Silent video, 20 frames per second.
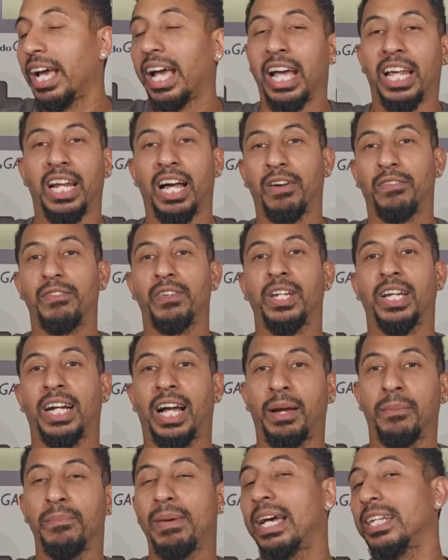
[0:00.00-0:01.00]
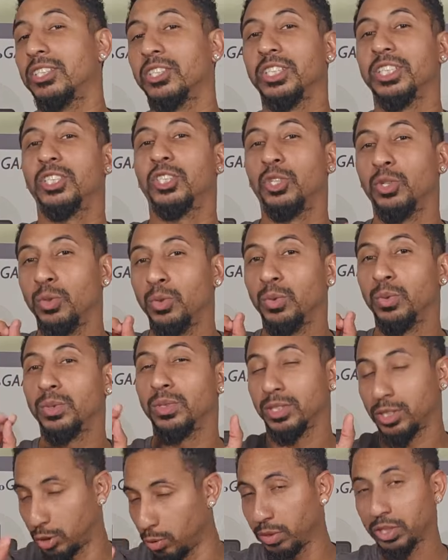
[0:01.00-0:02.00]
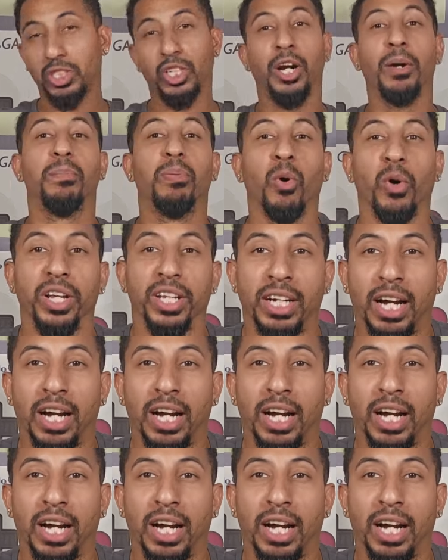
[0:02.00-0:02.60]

And I feel like I mastered it to to a certain point.